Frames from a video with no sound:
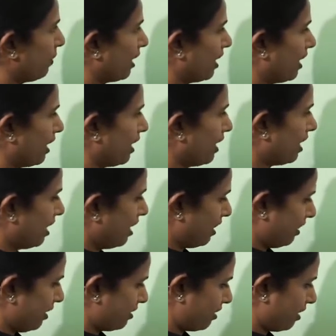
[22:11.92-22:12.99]
beginning,
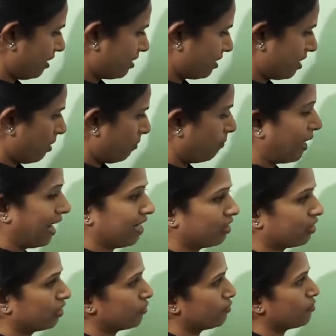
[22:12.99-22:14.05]
this is
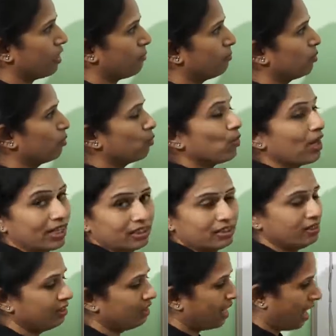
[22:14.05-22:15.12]
paragraph number
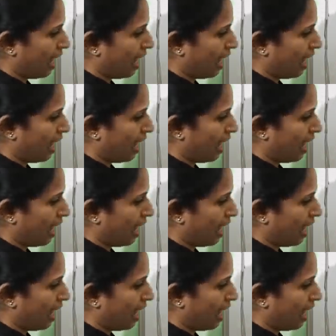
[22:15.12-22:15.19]
1,